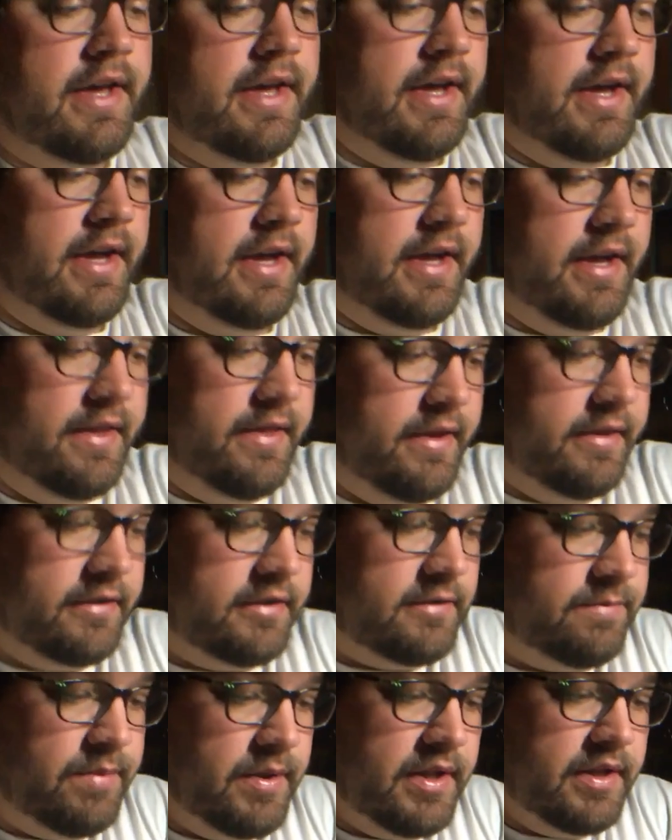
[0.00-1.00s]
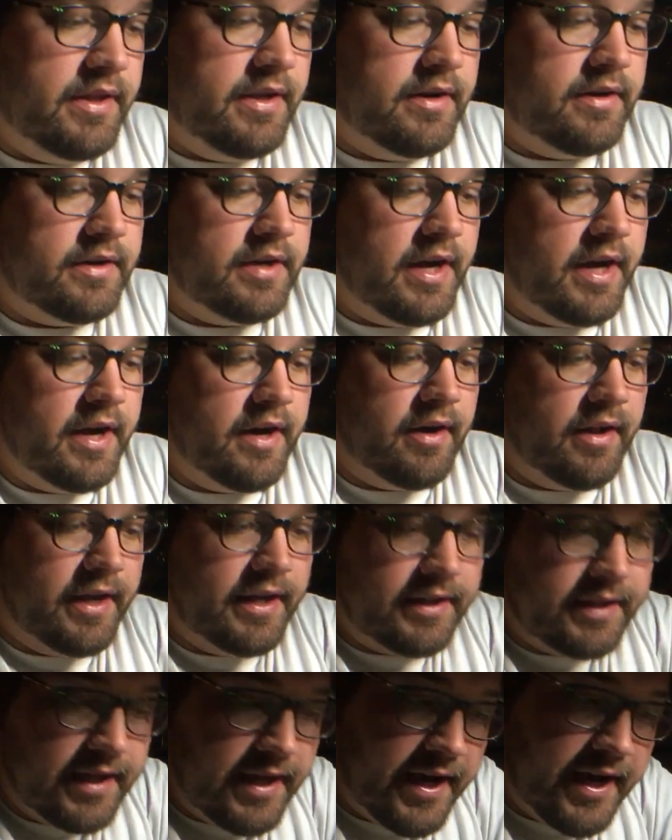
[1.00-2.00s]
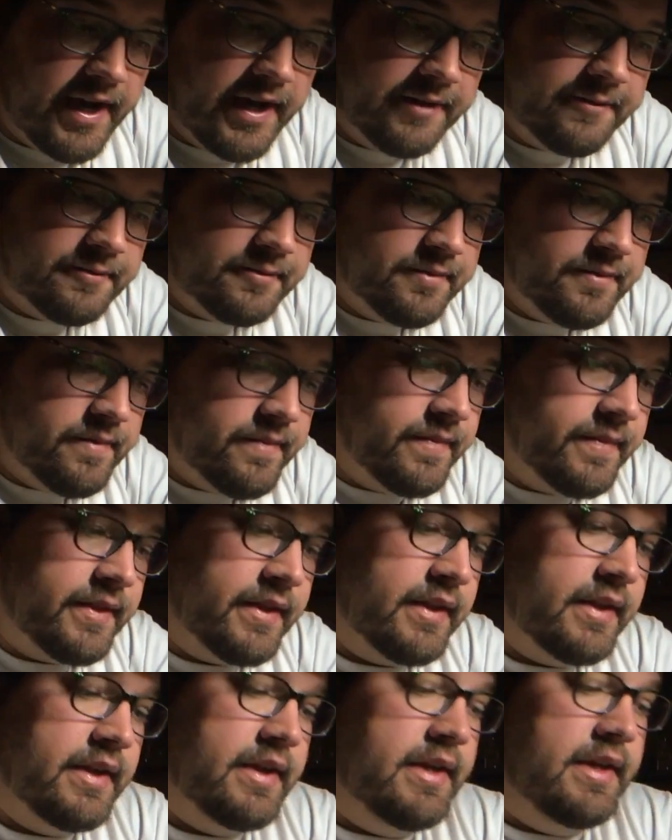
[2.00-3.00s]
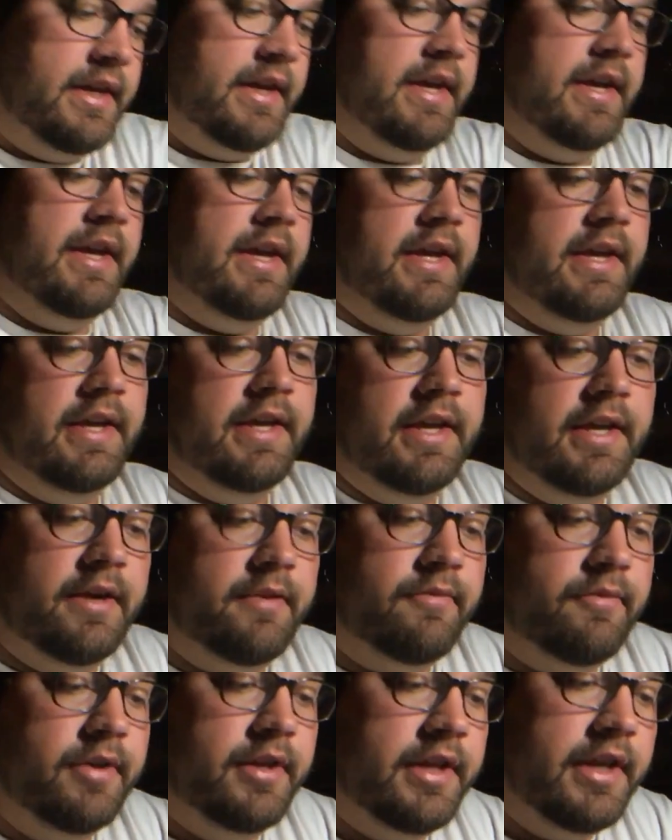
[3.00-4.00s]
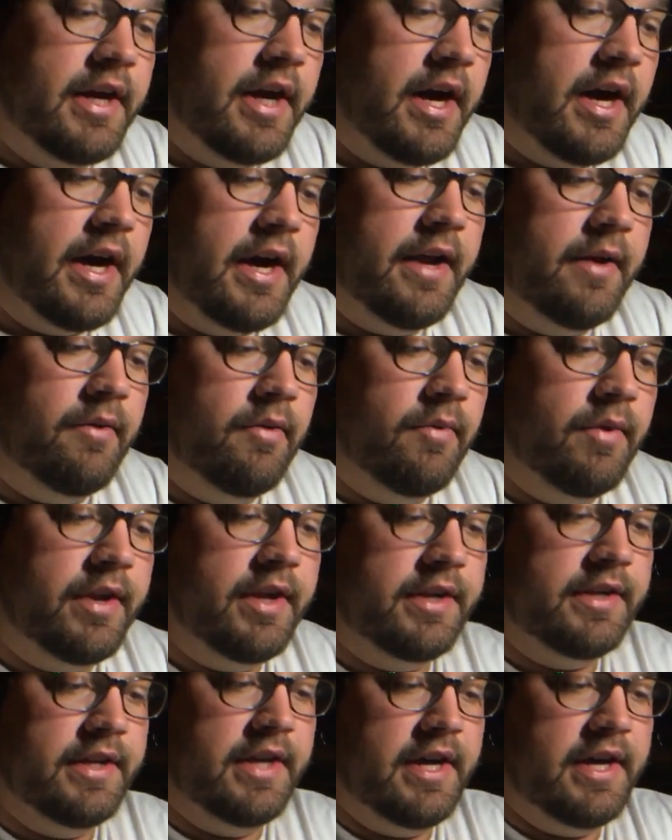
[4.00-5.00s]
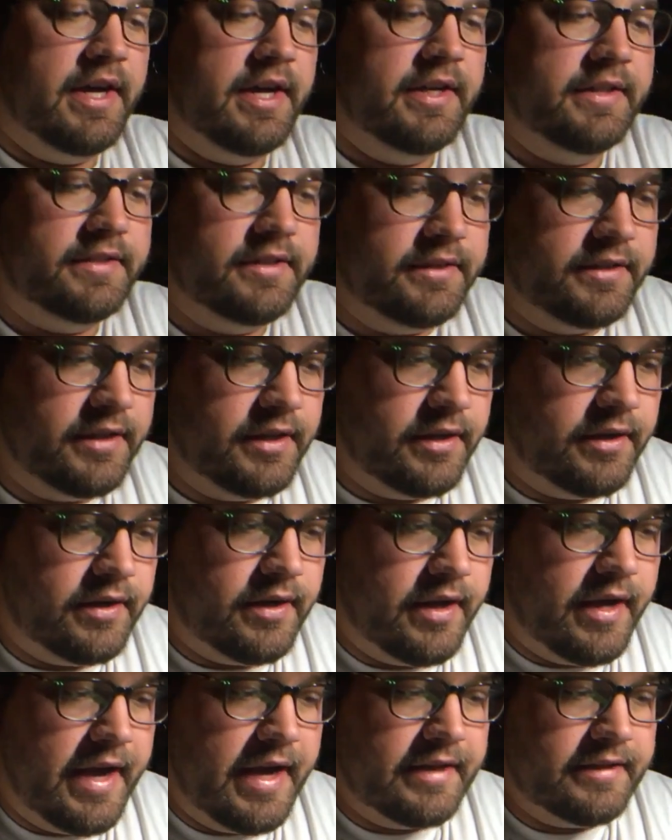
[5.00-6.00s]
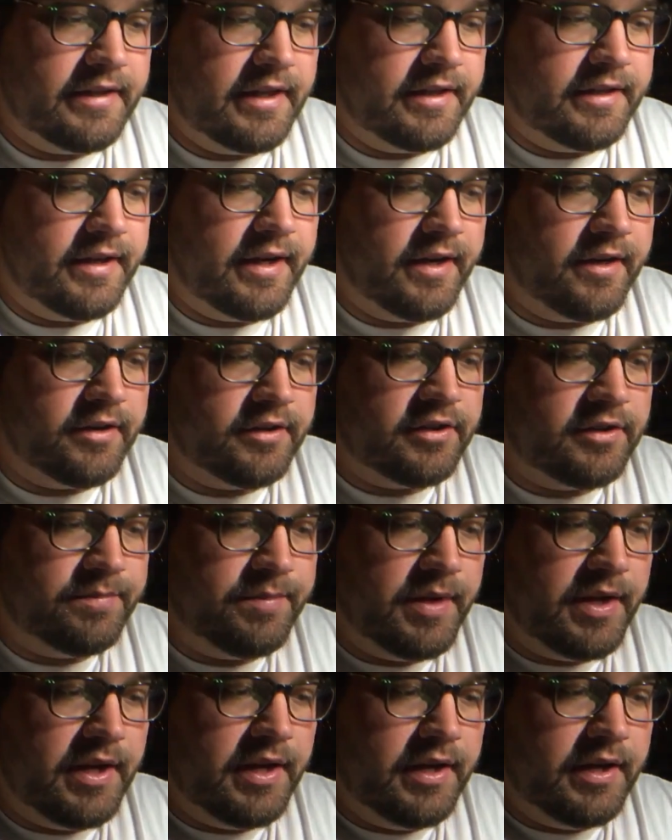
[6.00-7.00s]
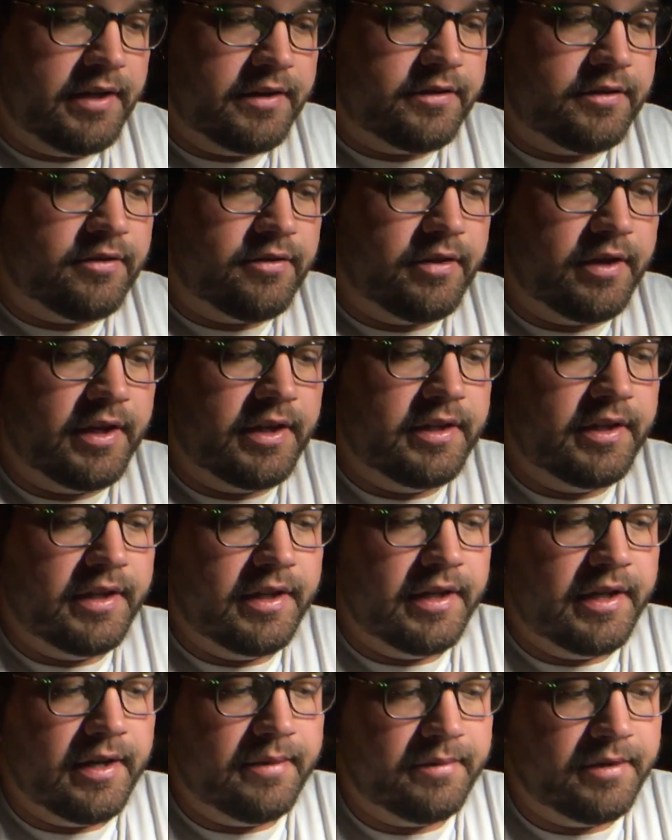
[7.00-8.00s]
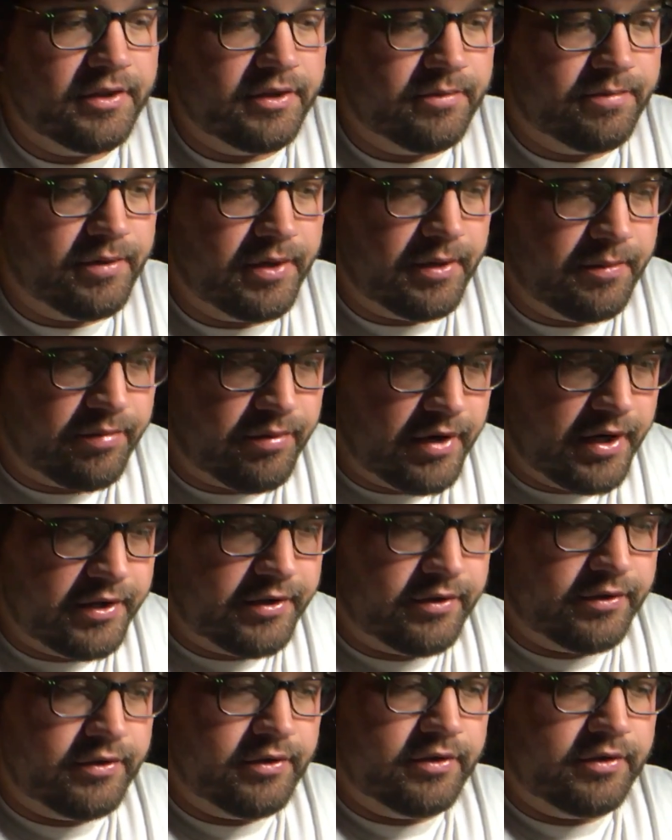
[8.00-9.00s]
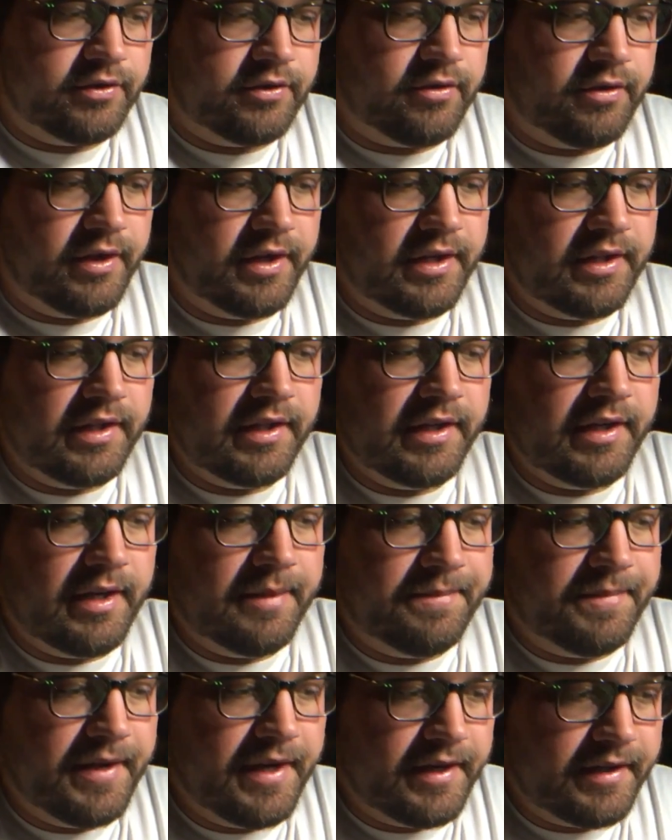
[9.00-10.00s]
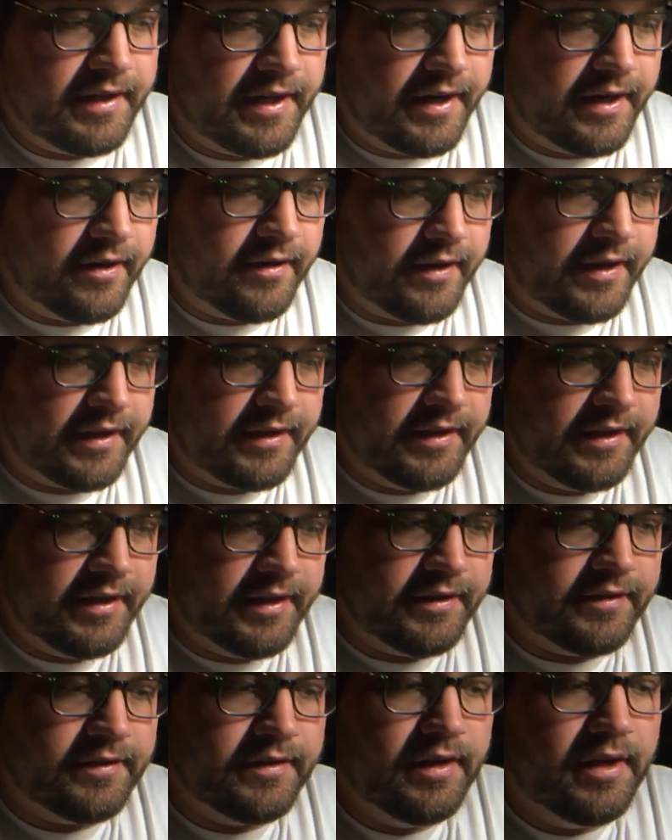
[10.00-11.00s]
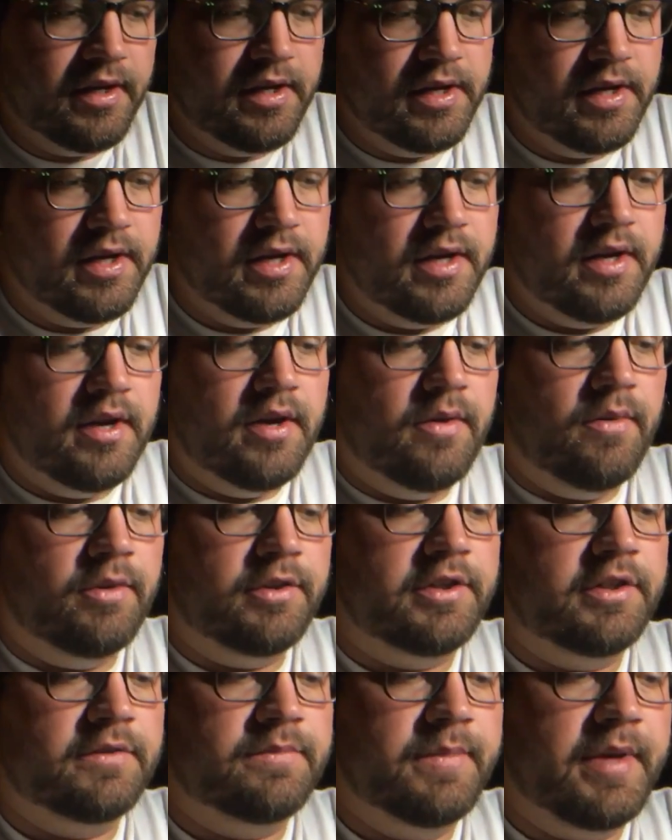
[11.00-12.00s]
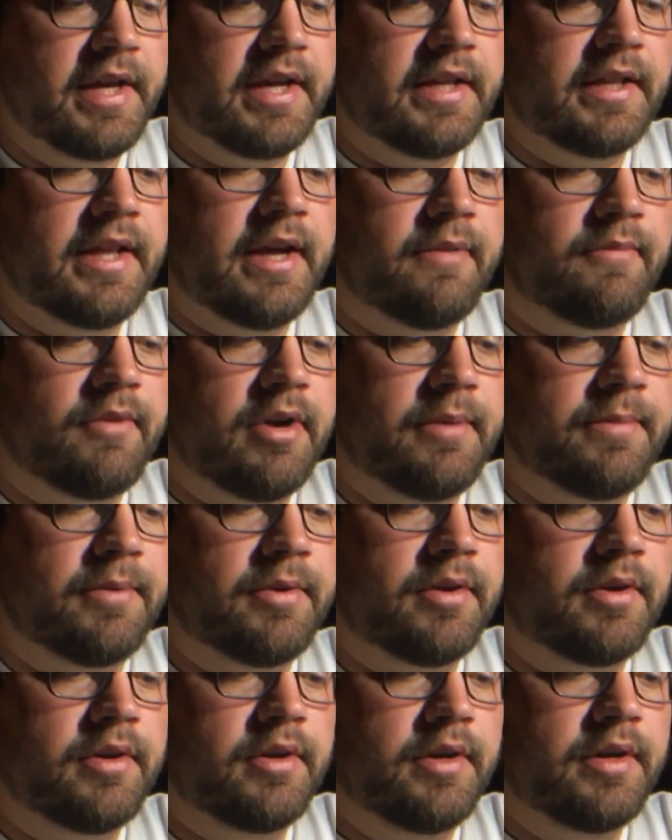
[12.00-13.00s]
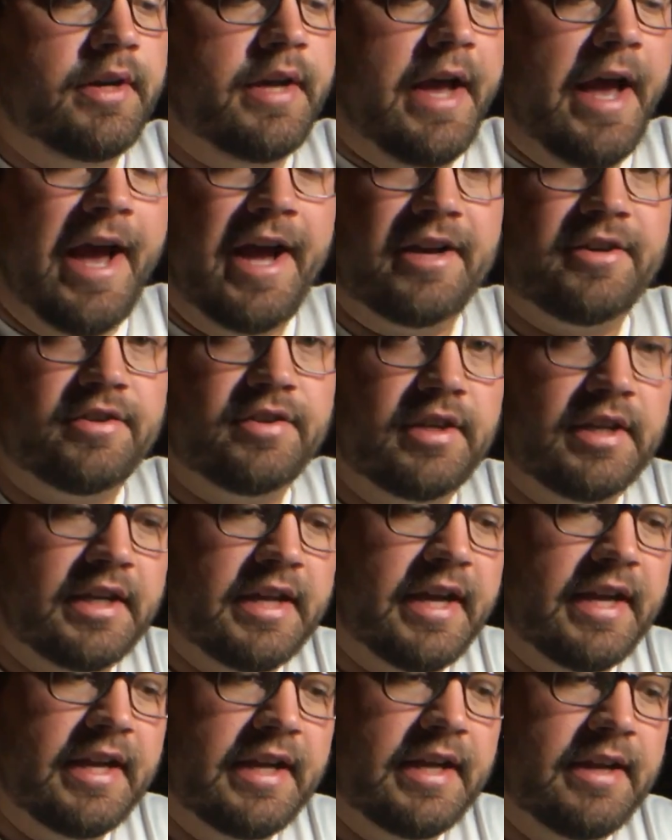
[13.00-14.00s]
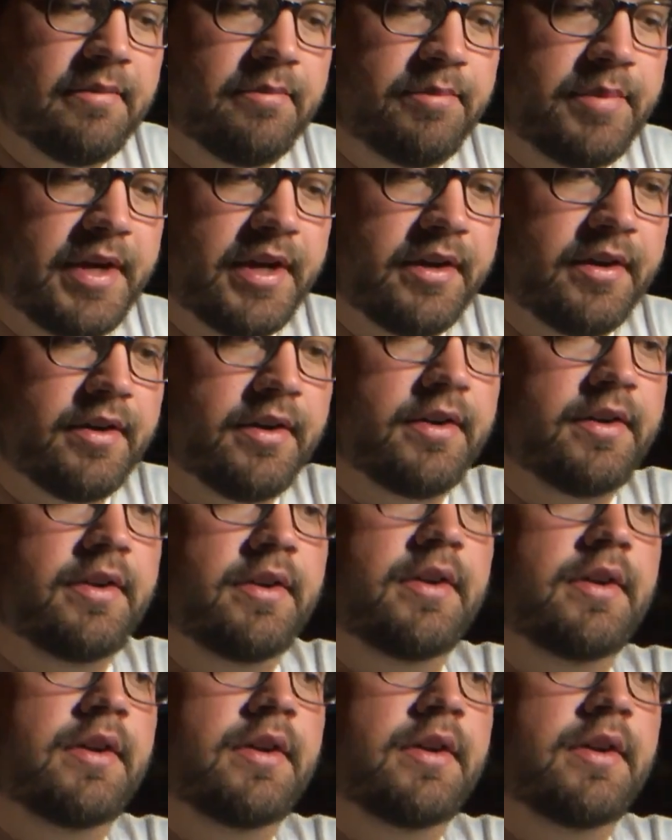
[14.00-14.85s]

and they'll spin their tire like that and get it really hot. Well, what it does is as that tire's spinning, it's crinkling up because you're putting pressure, so it's crinkling up that tire like this, which is making that rubber actually kind of get bigger.